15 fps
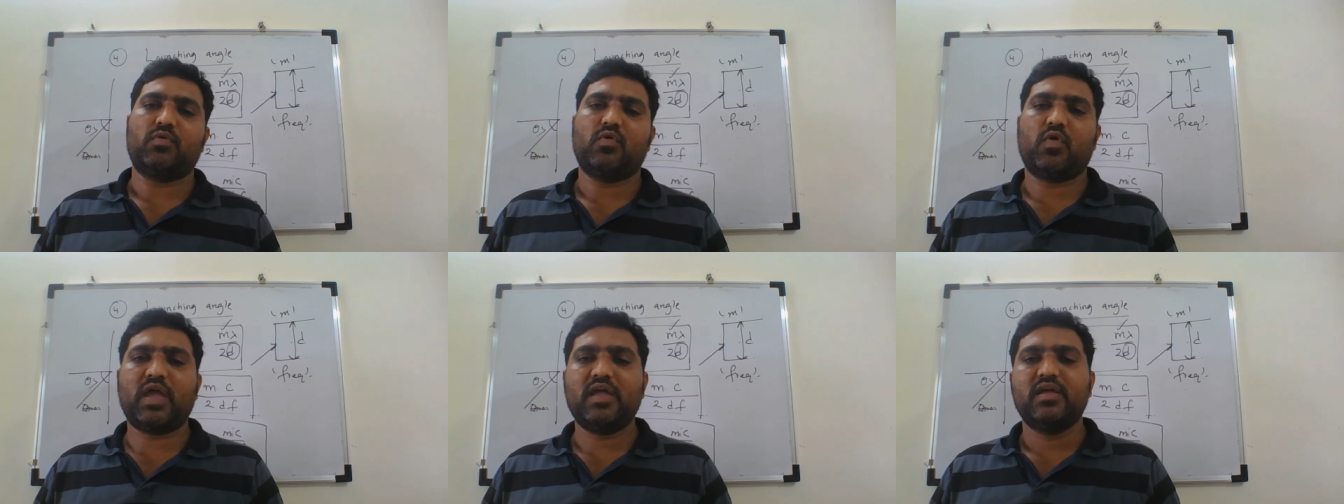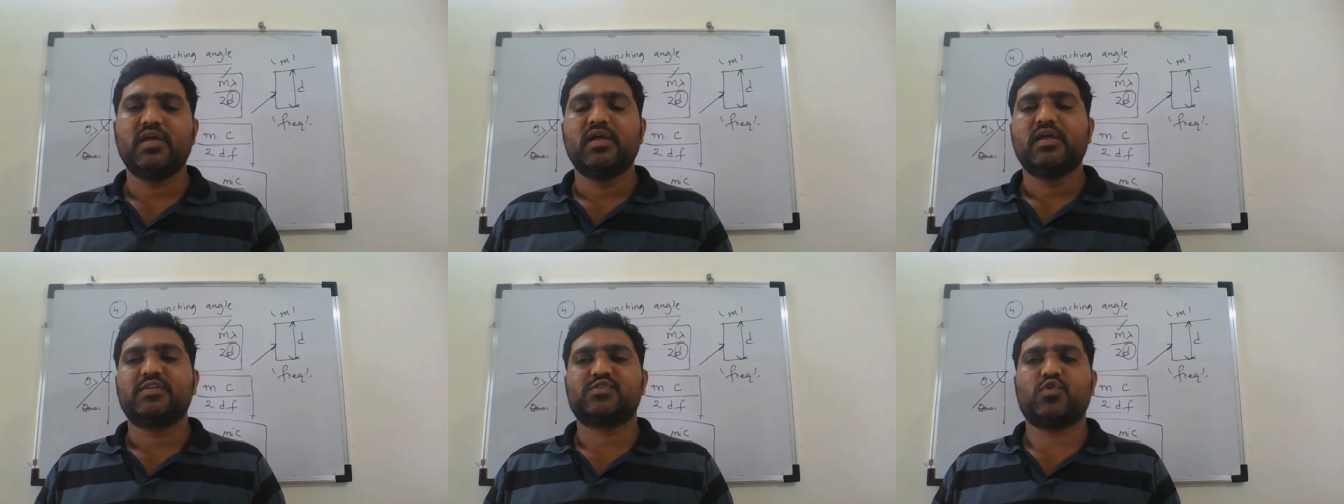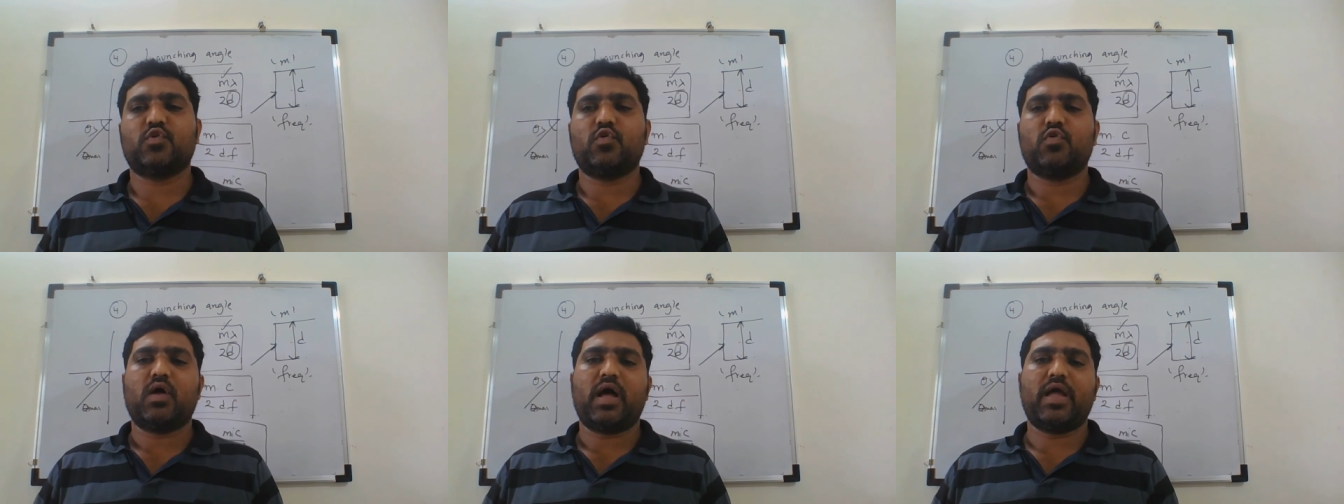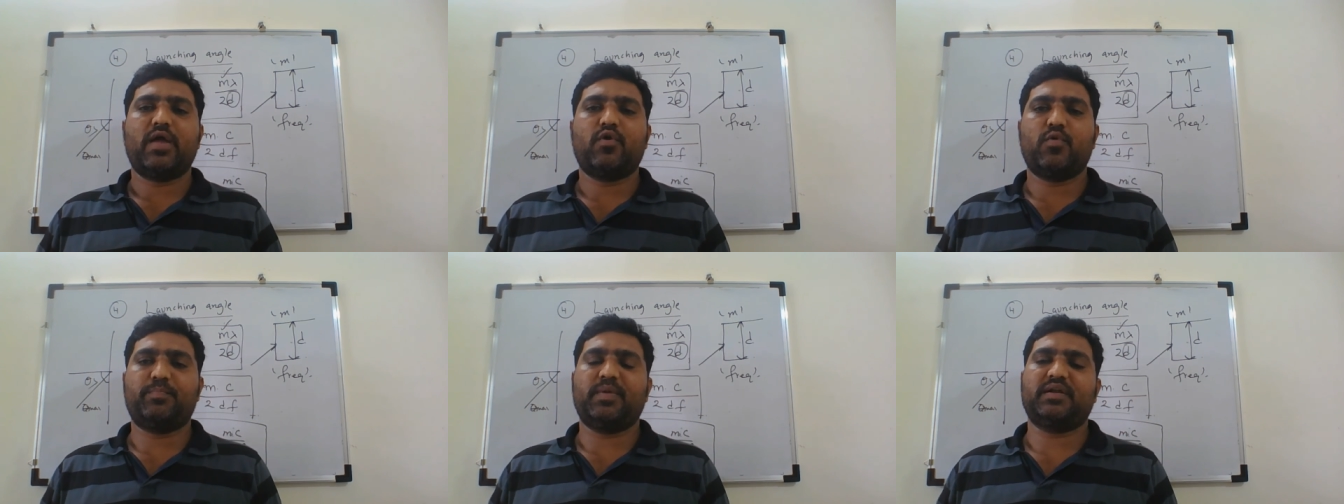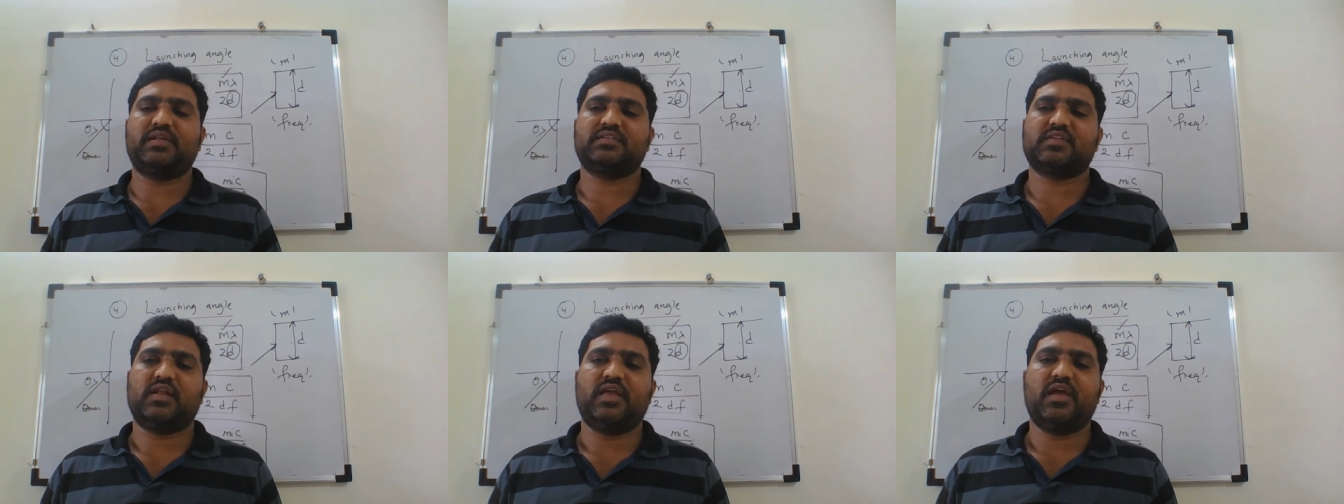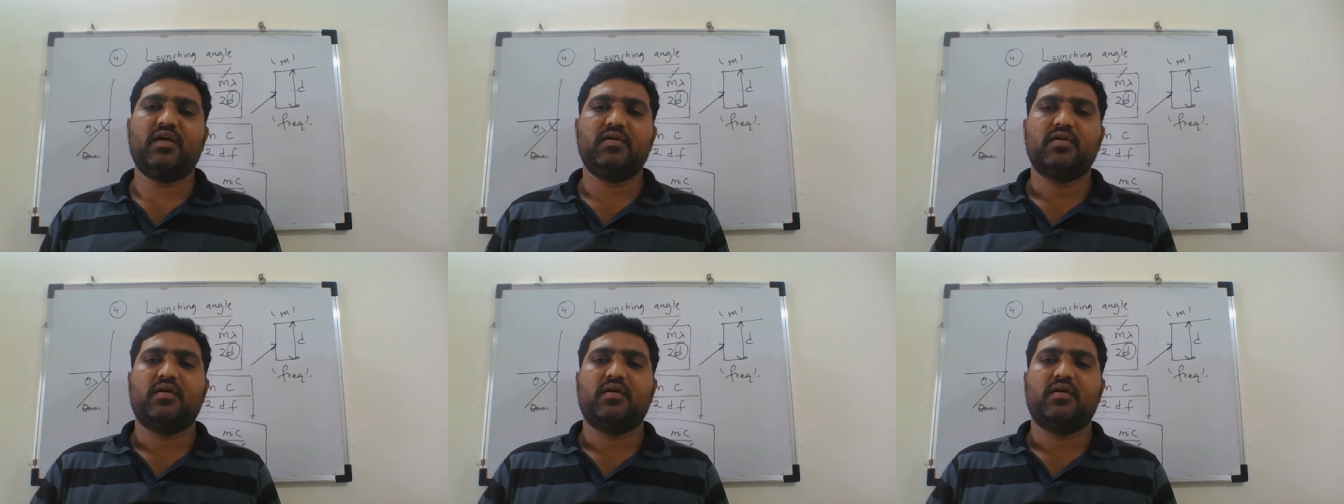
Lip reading: Okay, so I hope it is clear,